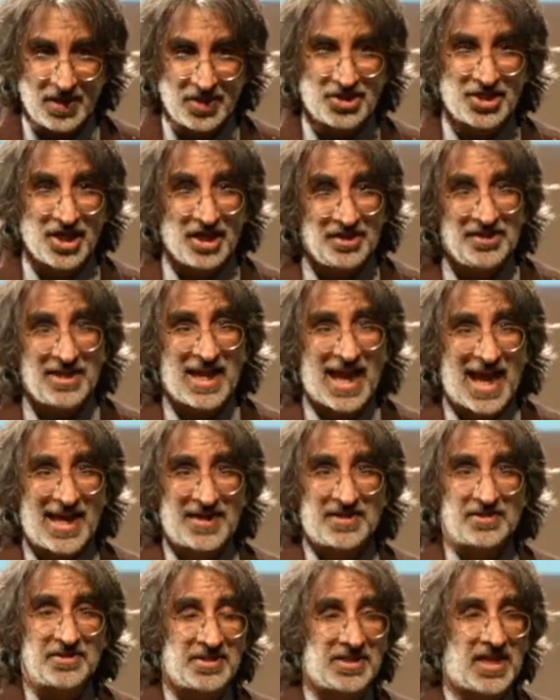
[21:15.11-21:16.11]
Sheldon
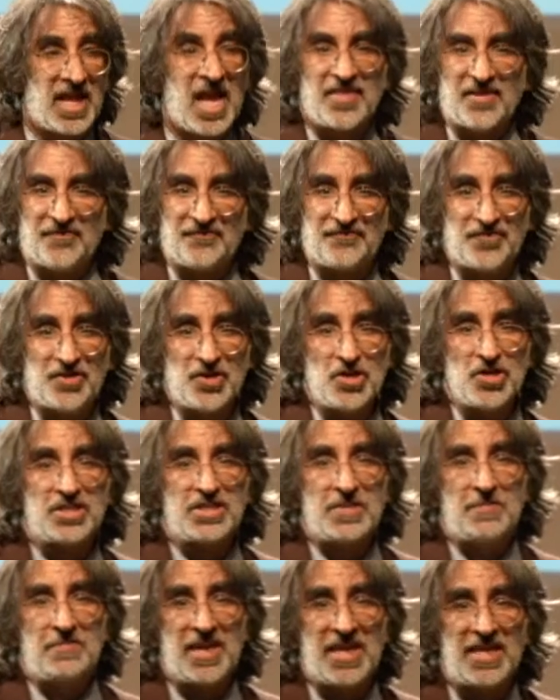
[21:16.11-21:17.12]
Adelson, the
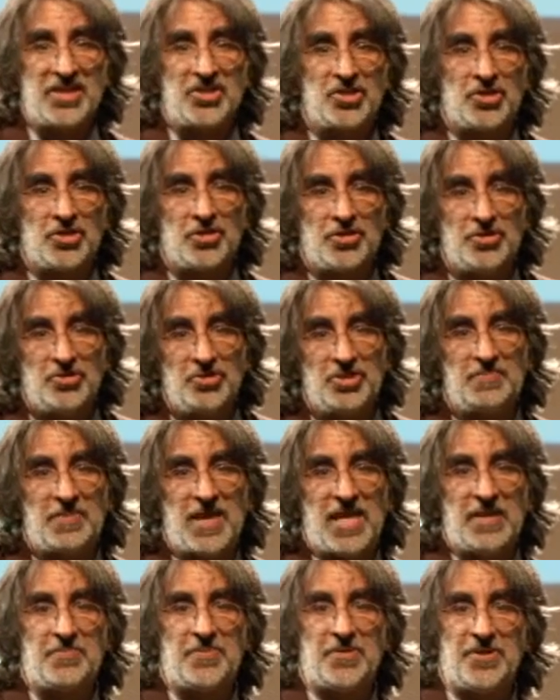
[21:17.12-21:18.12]
first major
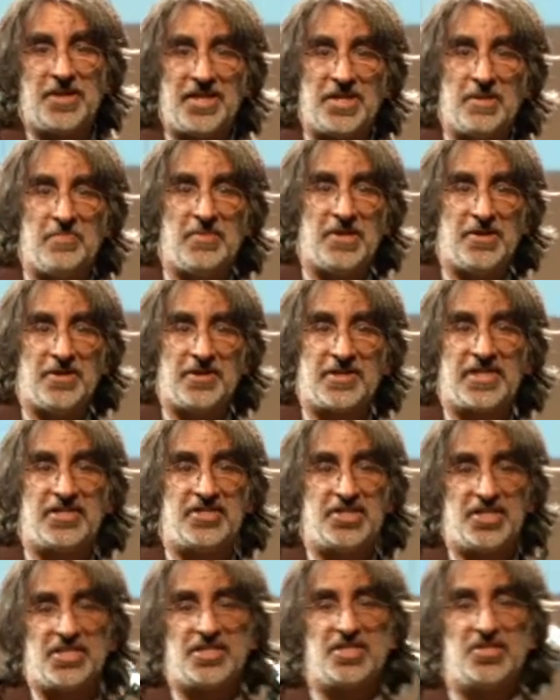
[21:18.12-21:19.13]
newspaper in America,
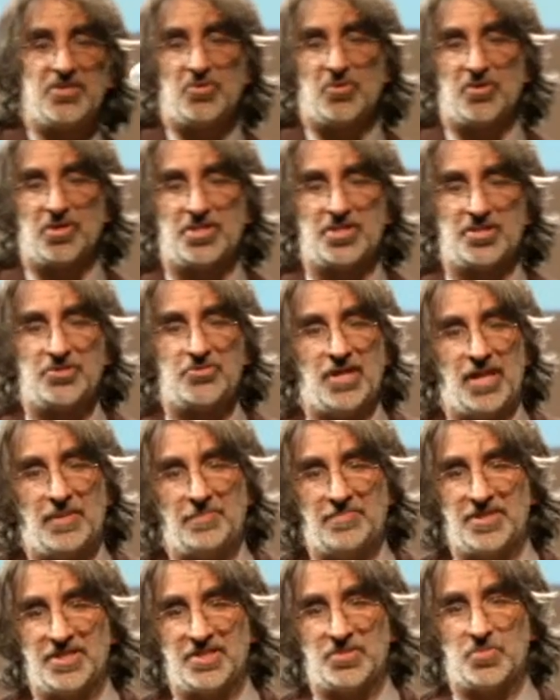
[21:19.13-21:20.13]
just endorsed
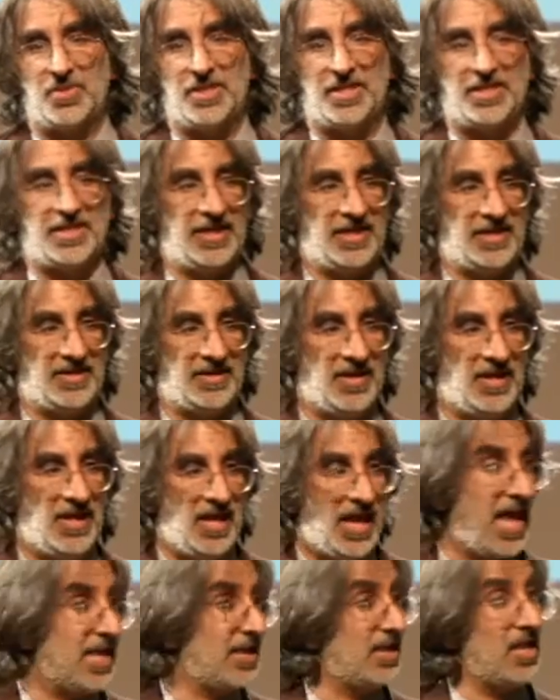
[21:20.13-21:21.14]
Trump this weekend.
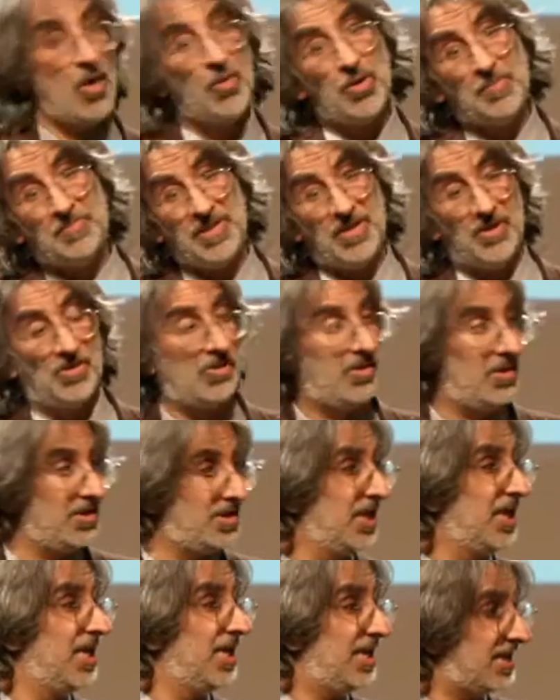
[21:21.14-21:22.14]
And lo and behold,
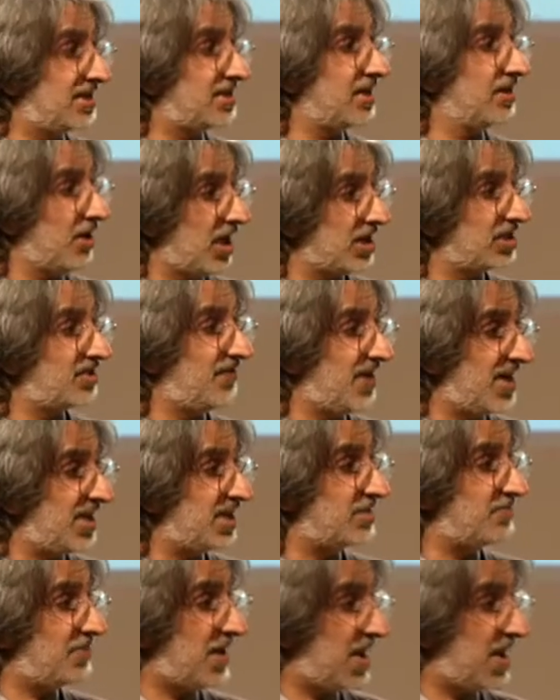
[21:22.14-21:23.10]
it's a Las Vegas